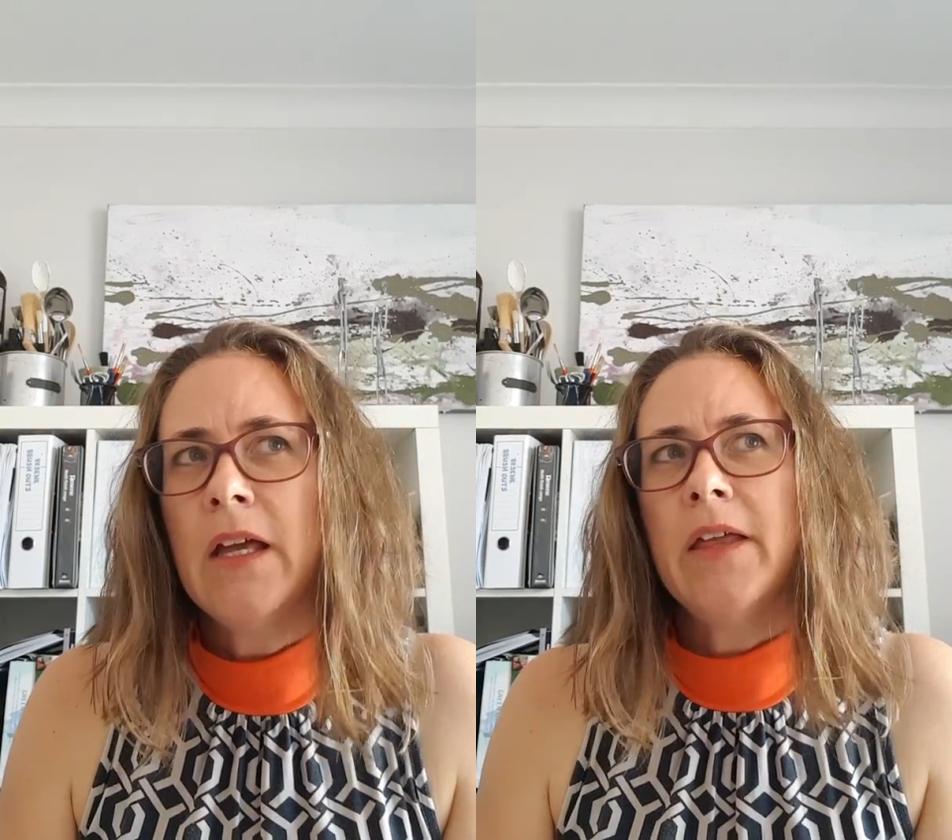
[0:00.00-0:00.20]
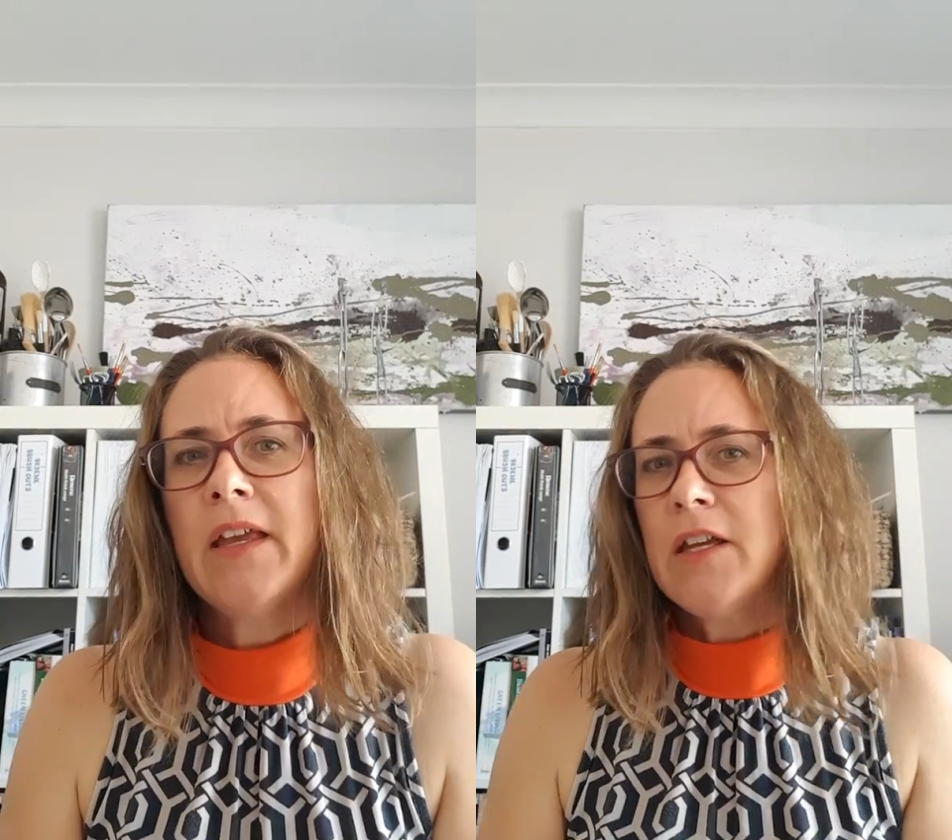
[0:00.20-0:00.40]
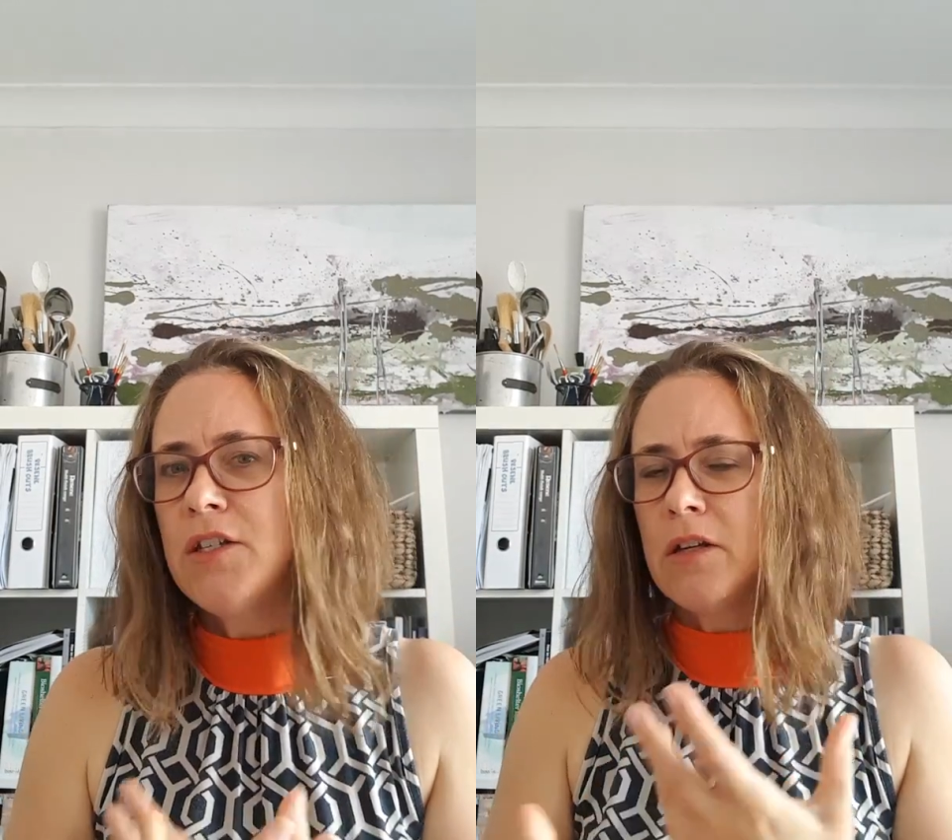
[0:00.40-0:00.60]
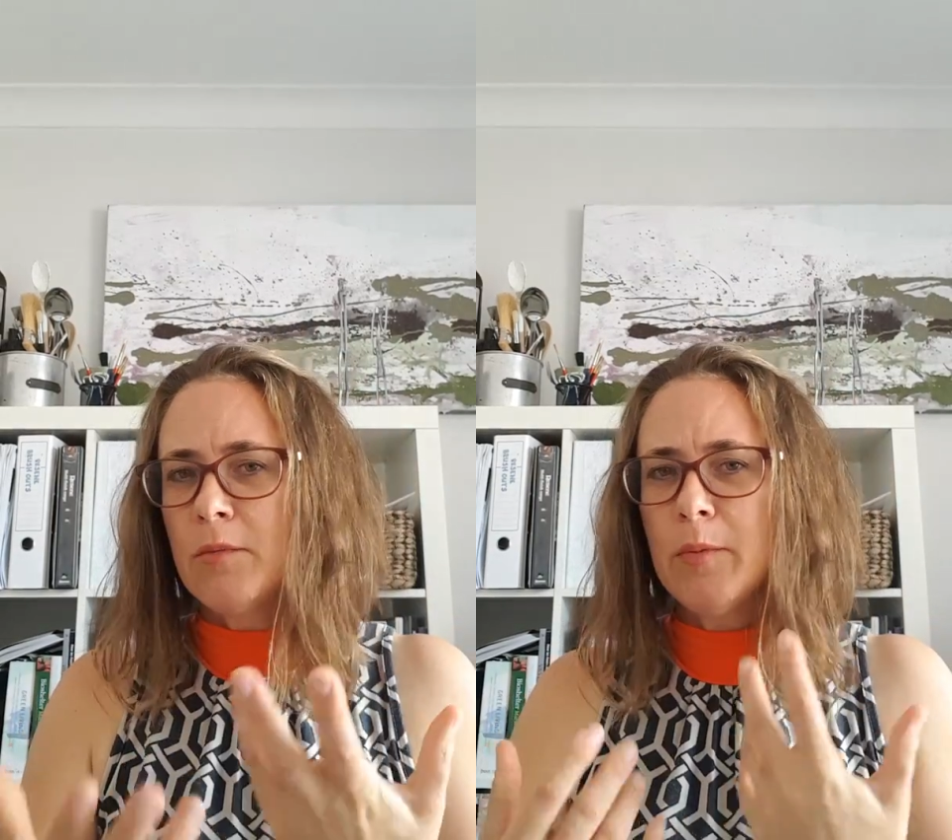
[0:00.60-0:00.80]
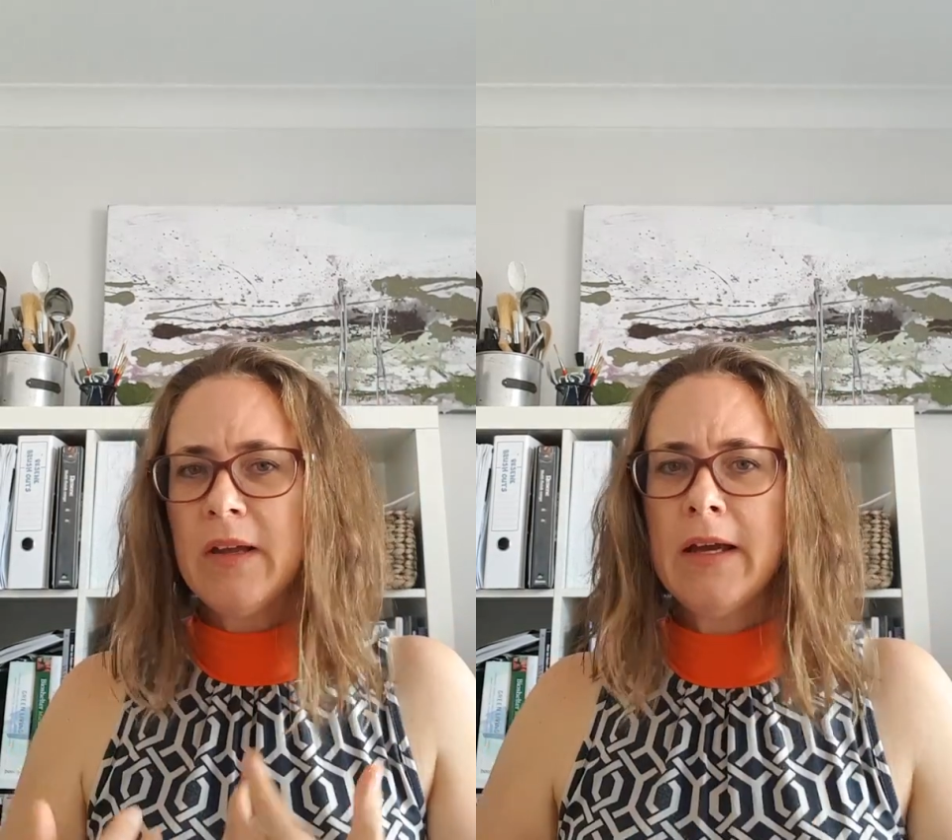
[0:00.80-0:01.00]
The kids are going
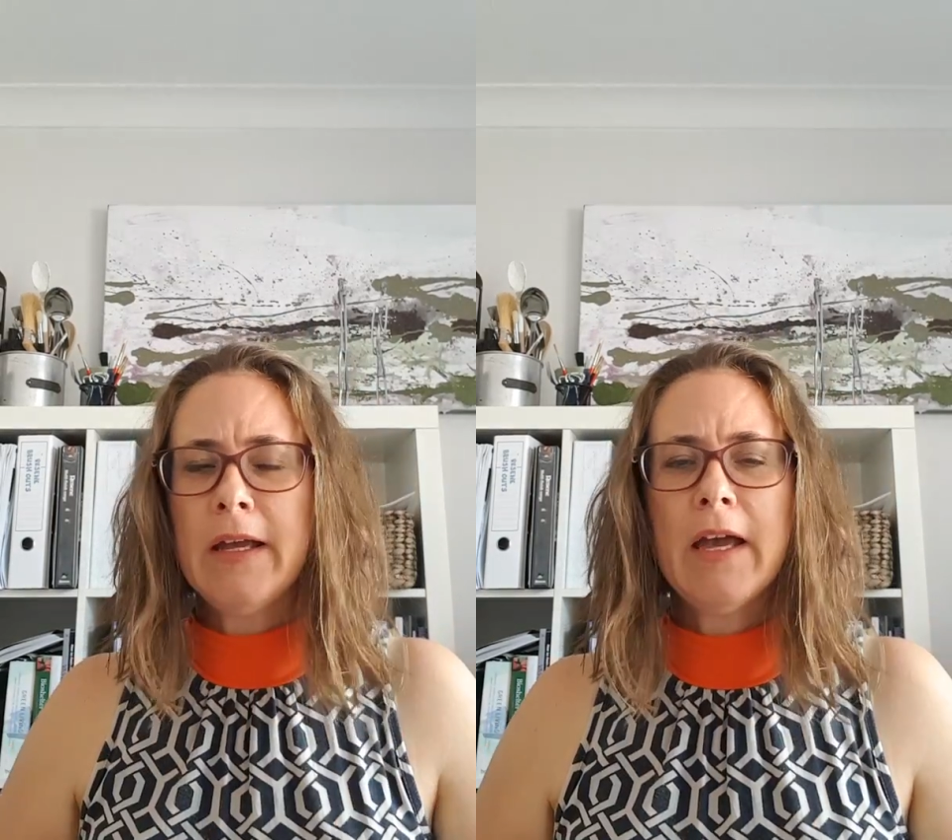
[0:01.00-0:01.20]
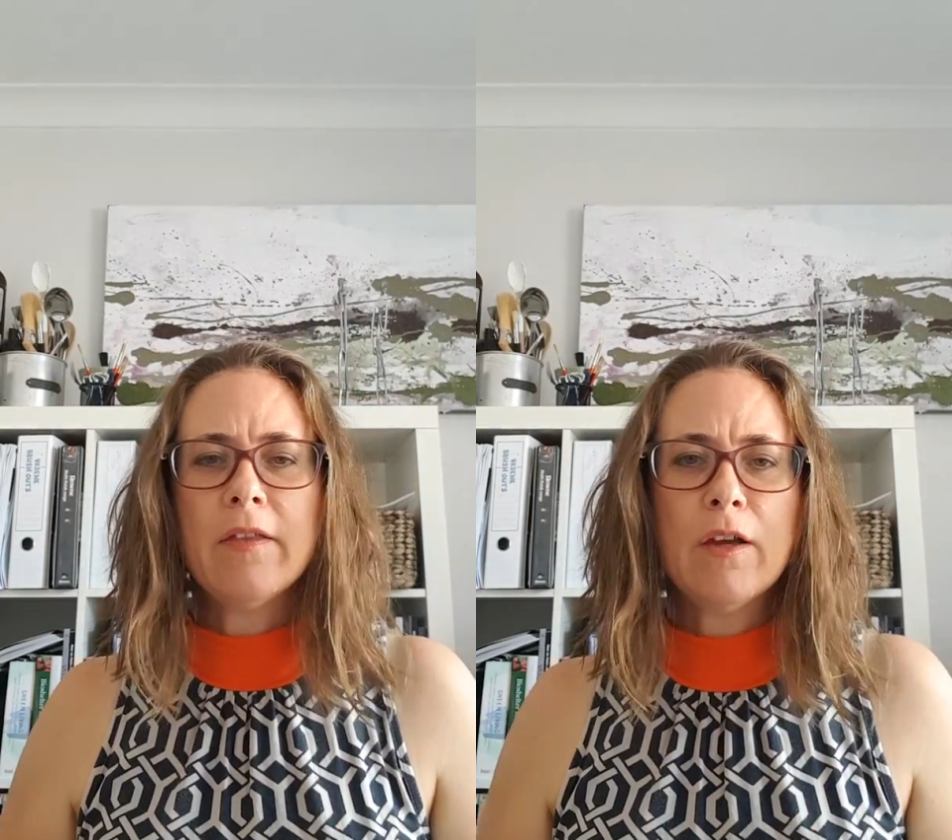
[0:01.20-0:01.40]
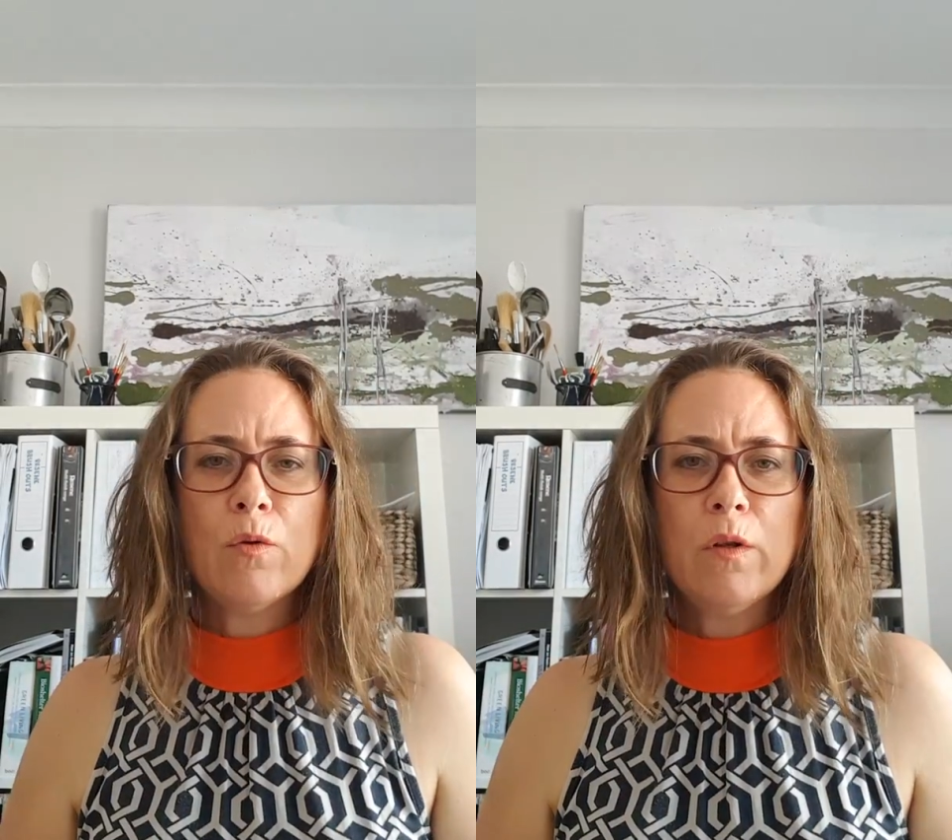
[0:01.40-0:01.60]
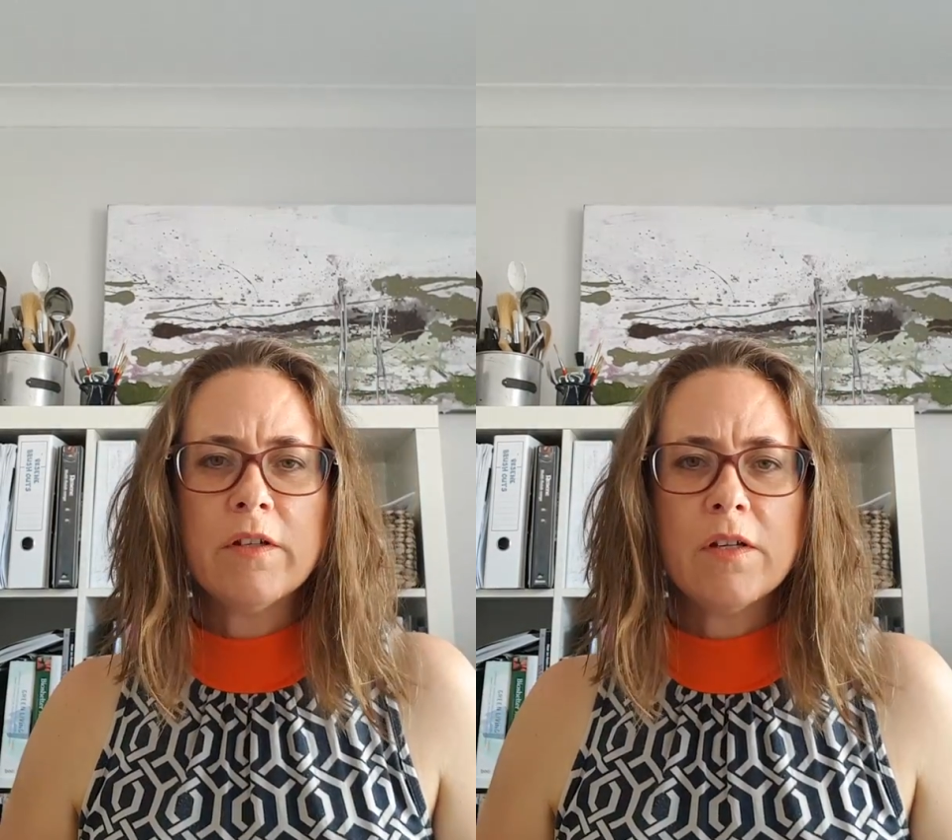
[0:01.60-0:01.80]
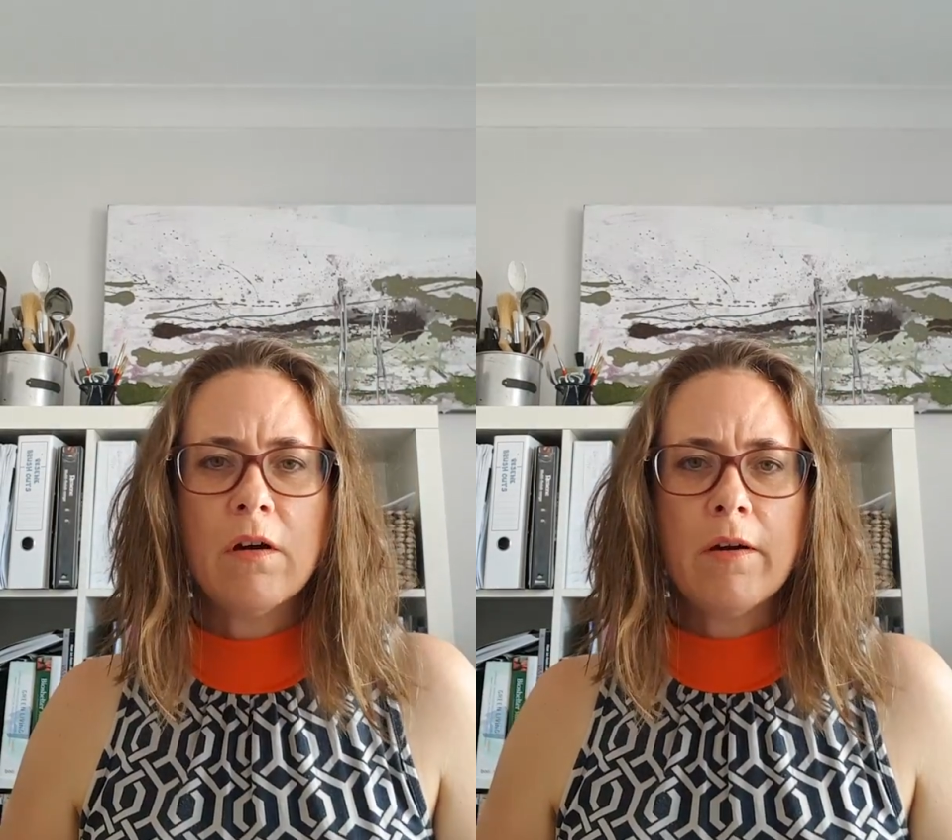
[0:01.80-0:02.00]
to be playing out there all
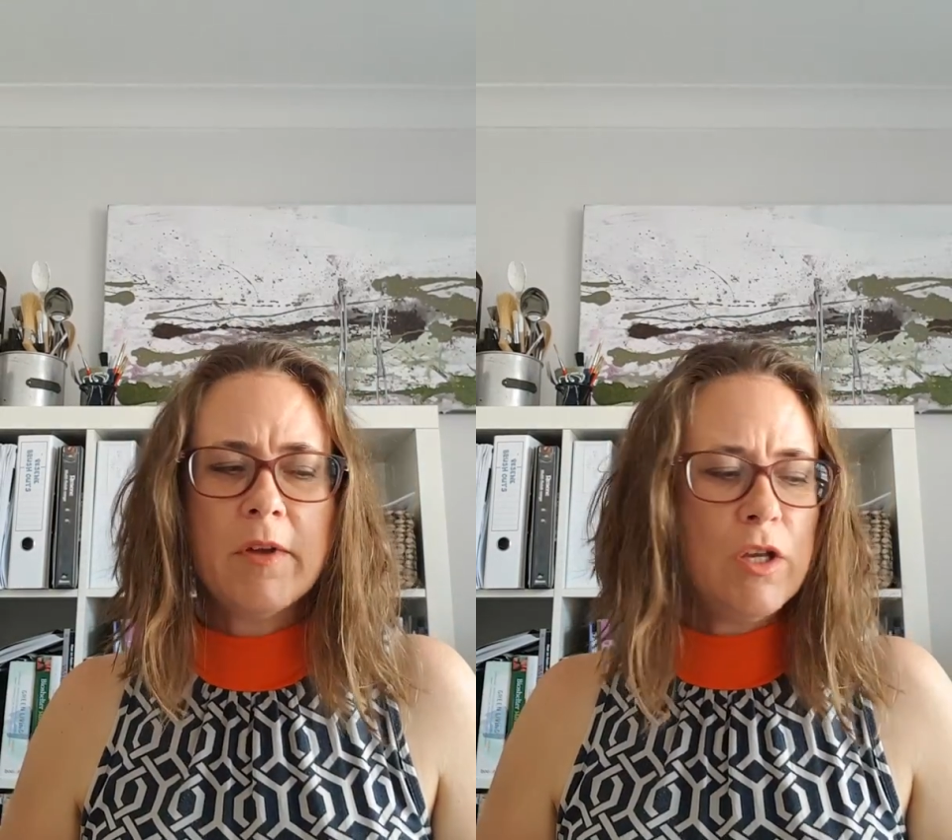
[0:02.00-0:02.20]
the time.